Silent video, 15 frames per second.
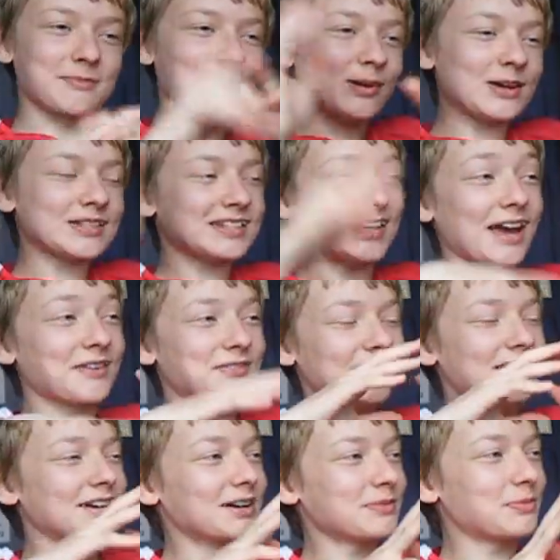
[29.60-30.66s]
came past the
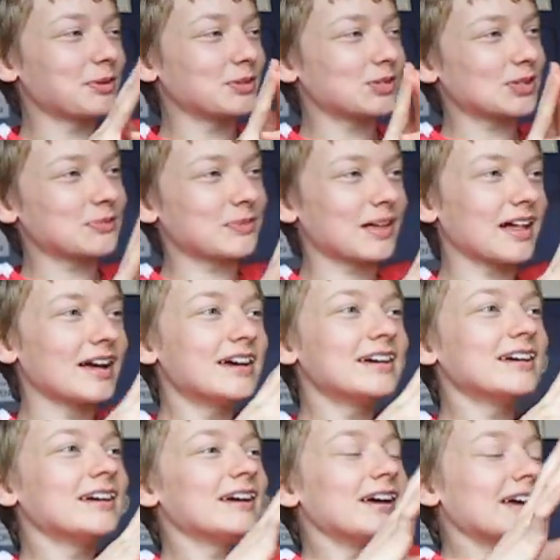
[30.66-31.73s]
camera then, I apologise for that
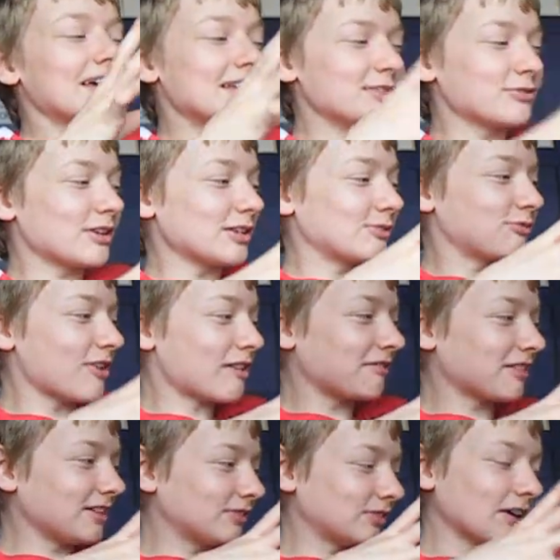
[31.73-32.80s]
it's, it's
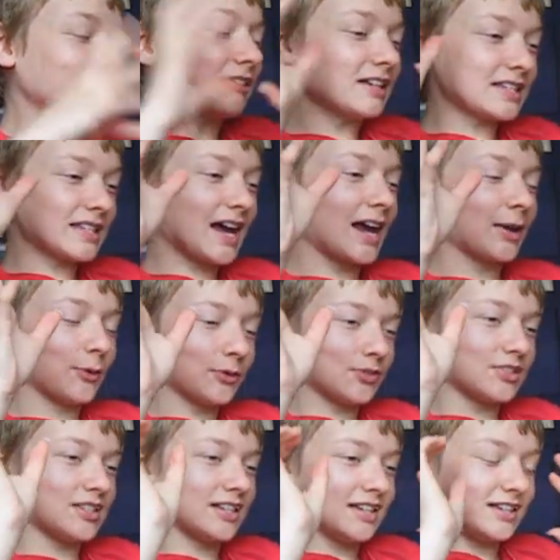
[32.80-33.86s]
very, very
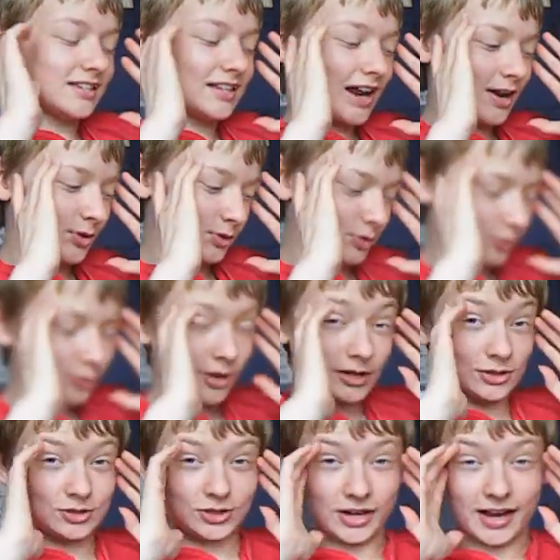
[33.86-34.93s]
talented, talented
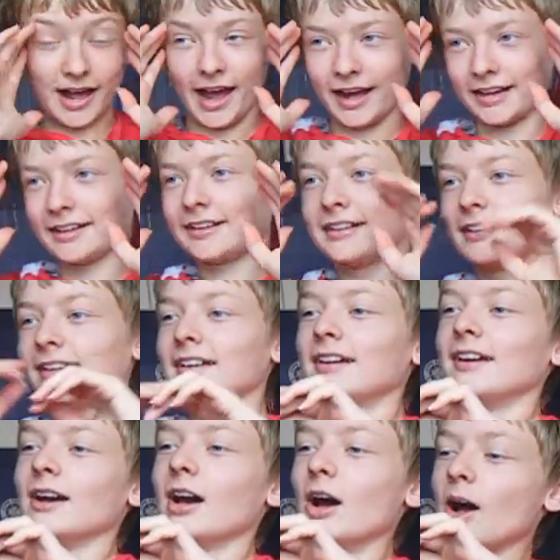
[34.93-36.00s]
Wang Chiang.
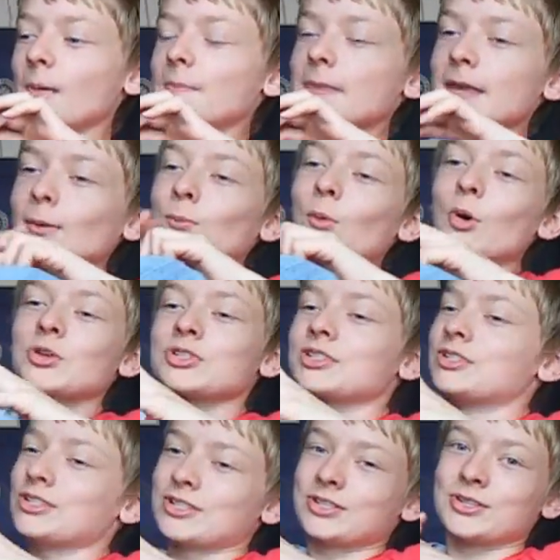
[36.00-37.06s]
Um, it
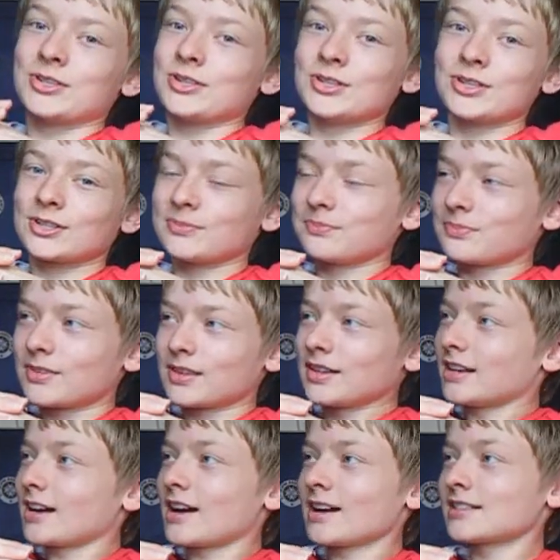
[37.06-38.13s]
wasn't as good.
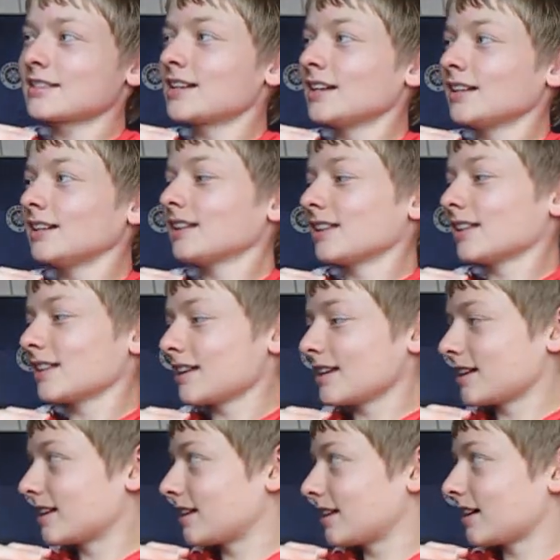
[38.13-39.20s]
I didn't
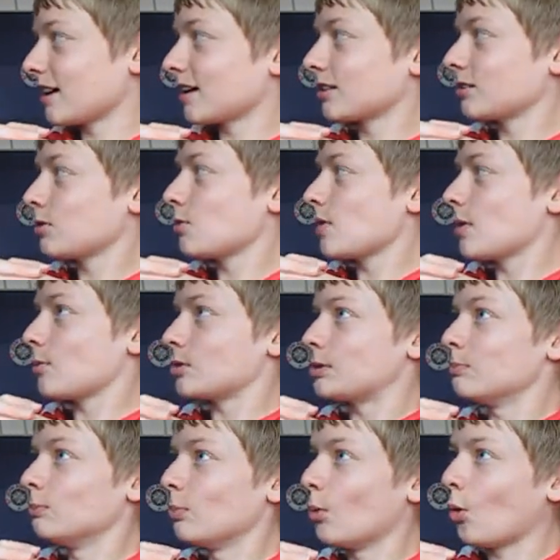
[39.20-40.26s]
think, I thought it
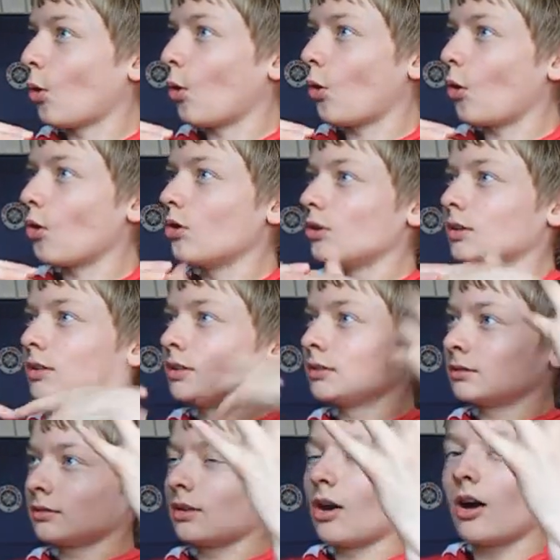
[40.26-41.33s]
was more
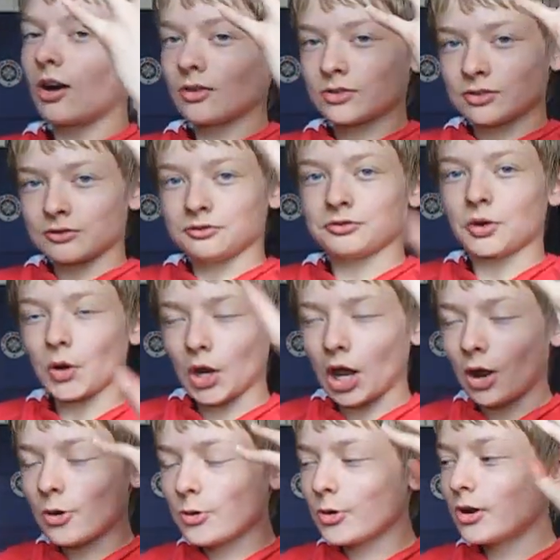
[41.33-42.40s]
hard to
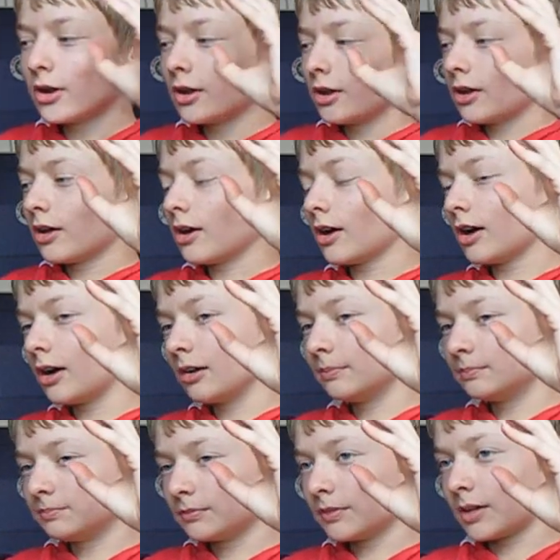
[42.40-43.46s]
follow.
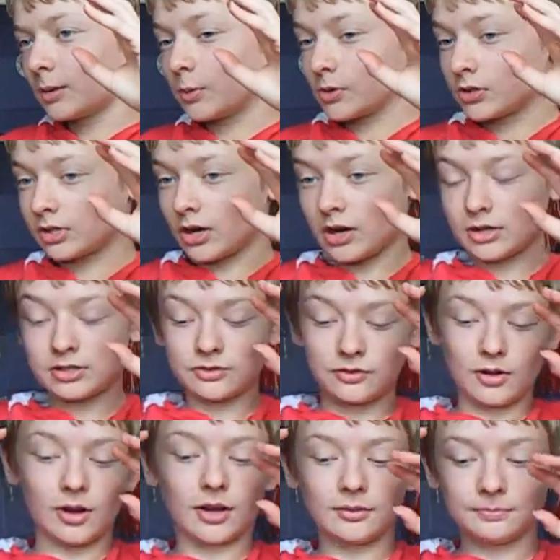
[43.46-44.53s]
Um, it was harder to
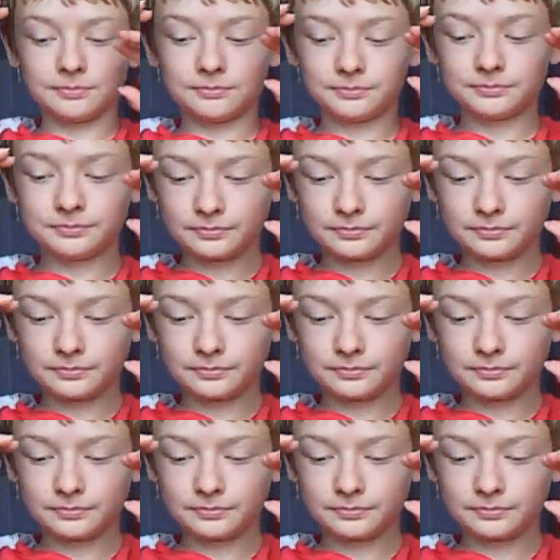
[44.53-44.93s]
follow